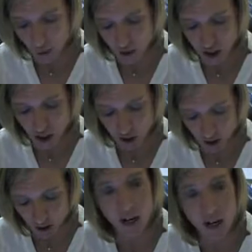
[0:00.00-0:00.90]
we share?
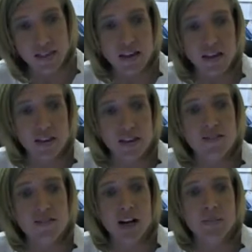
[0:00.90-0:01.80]
I think that the
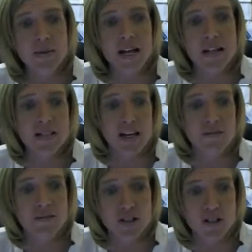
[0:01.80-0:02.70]
environment has to
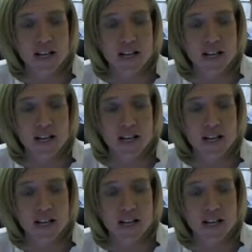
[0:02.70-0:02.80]
come first,